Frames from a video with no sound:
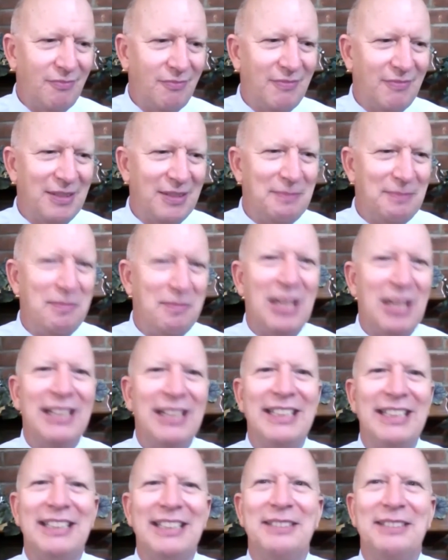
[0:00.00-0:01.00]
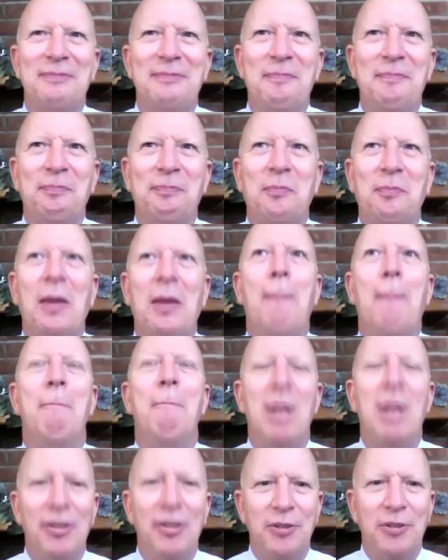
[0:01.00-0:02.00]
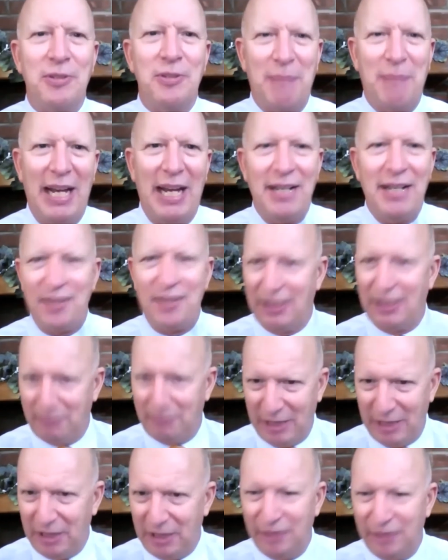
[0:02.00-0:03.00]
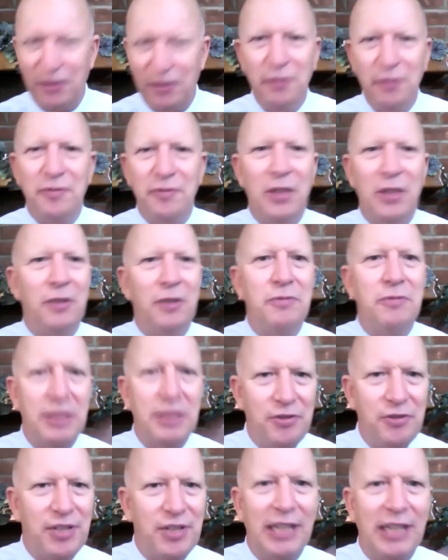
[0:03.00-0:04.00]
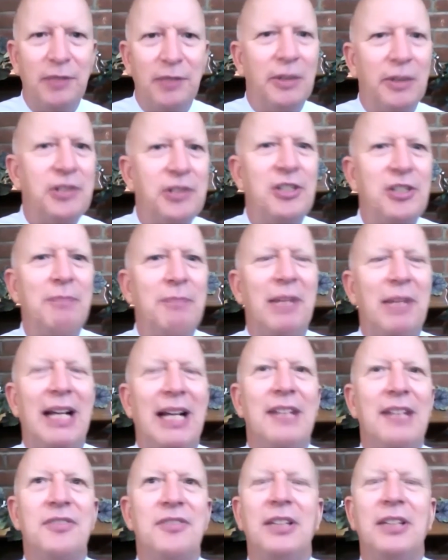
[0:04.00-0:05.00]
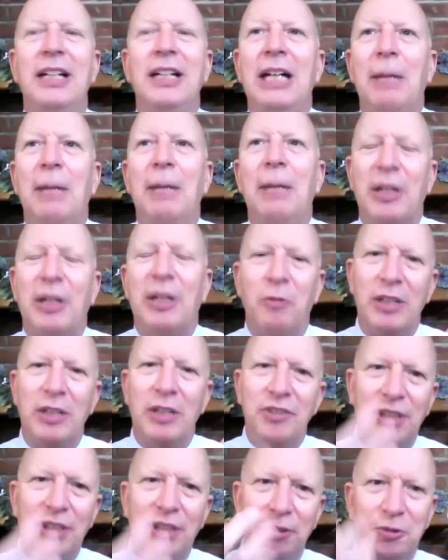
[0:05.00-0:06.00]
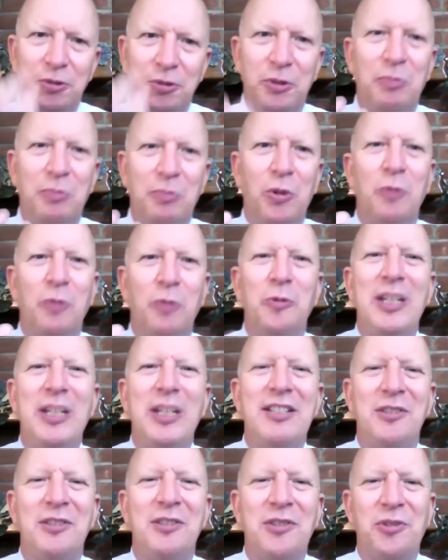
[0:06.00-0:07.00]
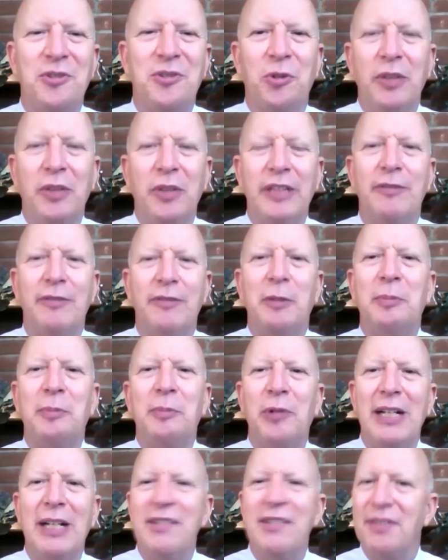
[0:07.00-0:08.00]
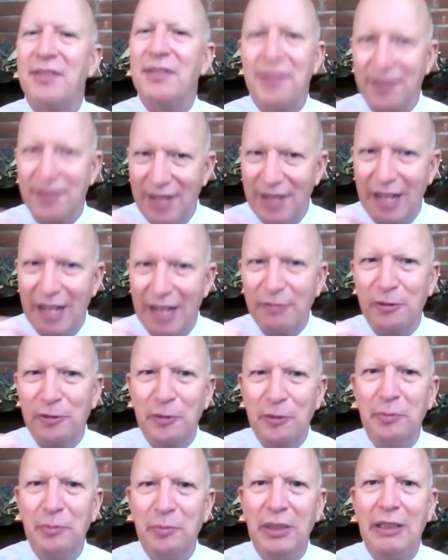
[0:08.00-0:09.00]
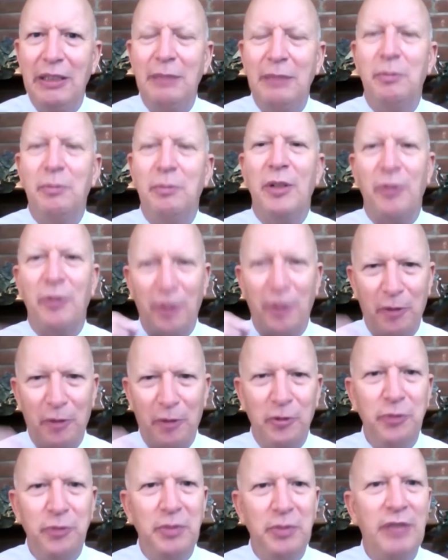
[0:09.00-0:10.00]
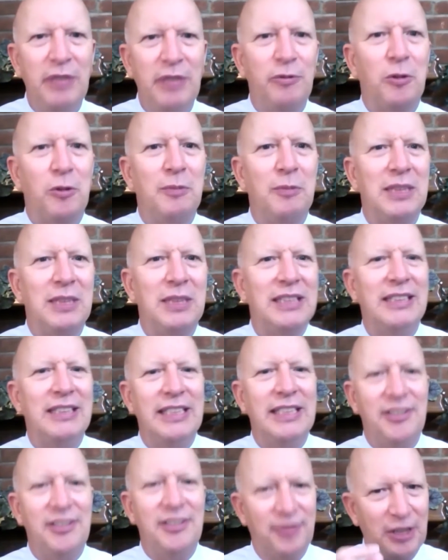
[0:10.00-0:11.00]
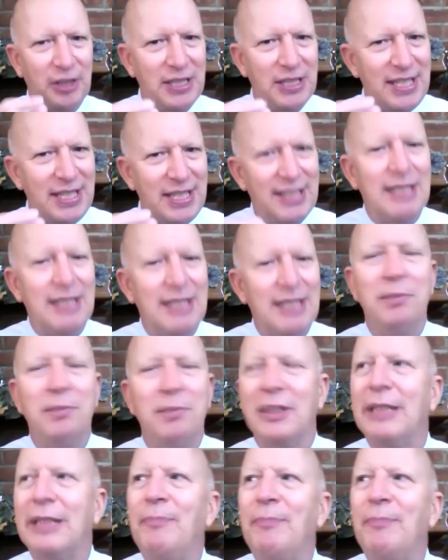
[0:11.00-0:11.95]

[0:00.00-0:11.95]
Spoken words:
my mother's passing, many of you have known in January she passed, but I want to tell you a more recent story of her presence, not for me, but through me for my niece, very simply.